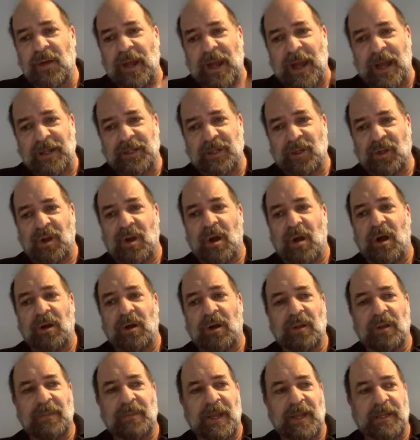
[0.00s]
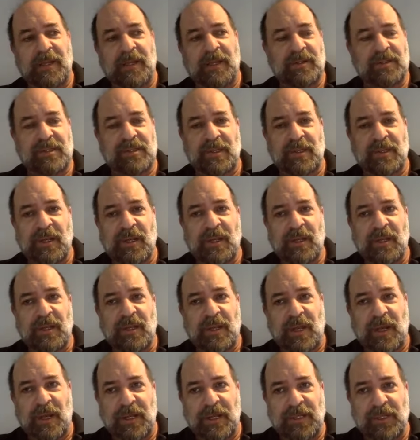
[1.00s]
your column headers.
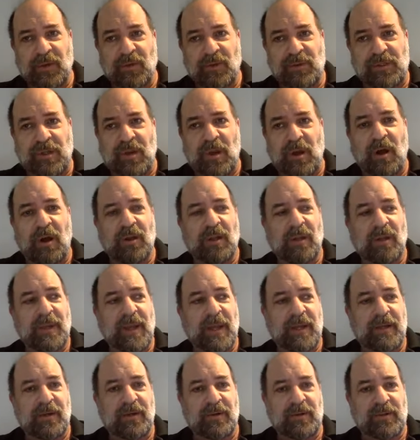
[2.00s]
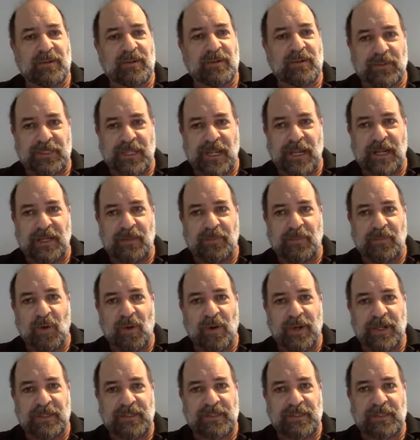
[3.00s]
Use column headers or data
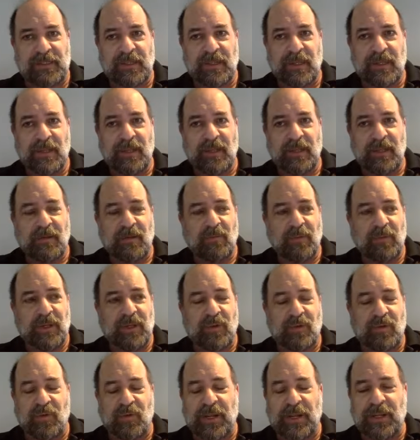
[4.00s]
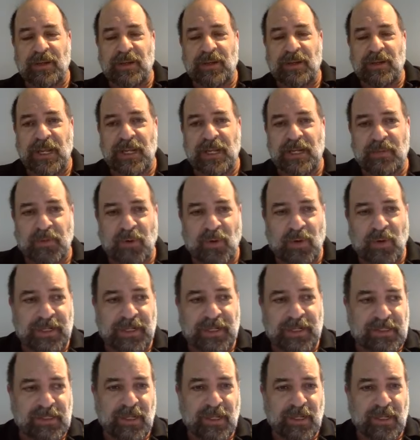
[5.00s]
points when you create your data
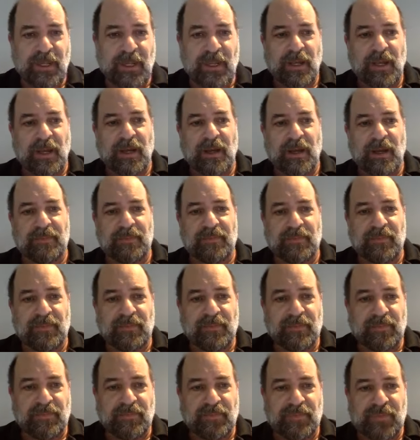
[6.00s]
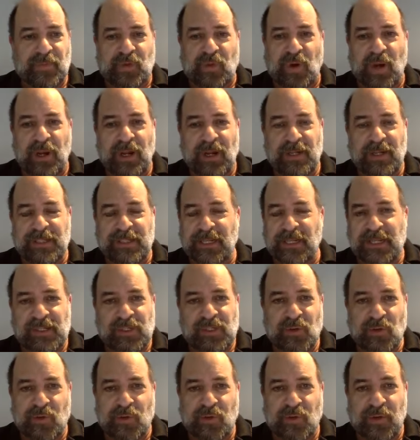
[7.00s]
points. Try not to get
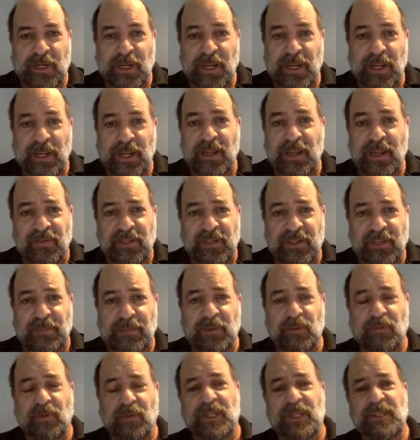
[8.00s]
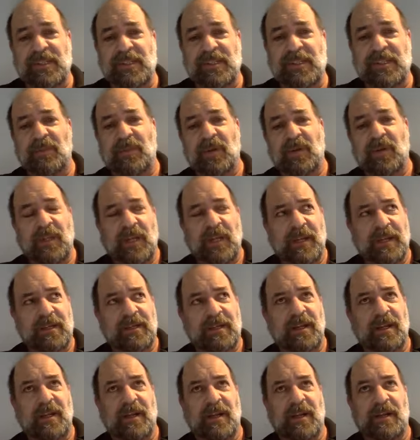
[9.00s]
too creative. Keep it really simple, like
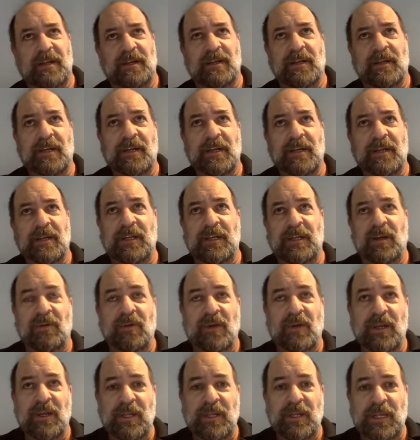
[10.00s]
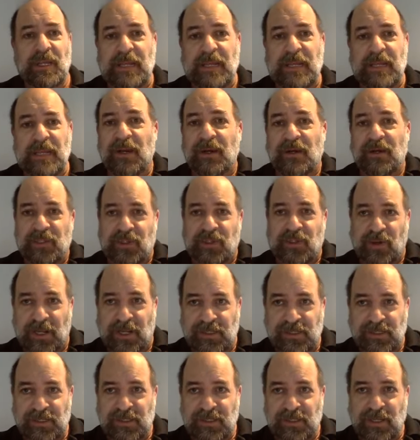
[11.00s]
email
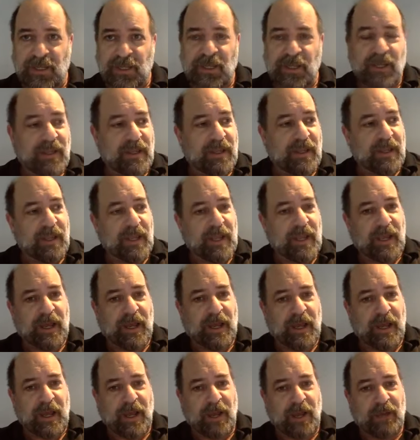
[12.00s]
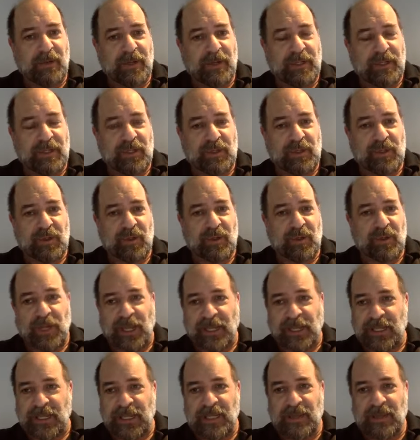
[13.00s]
address. I would do
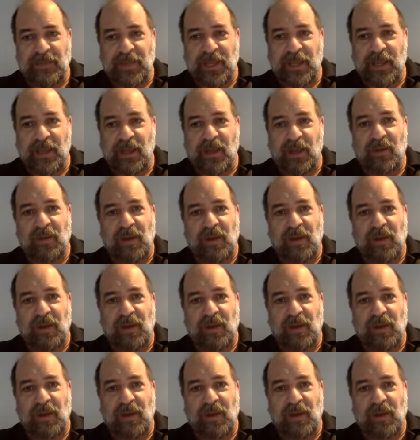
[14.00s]
like email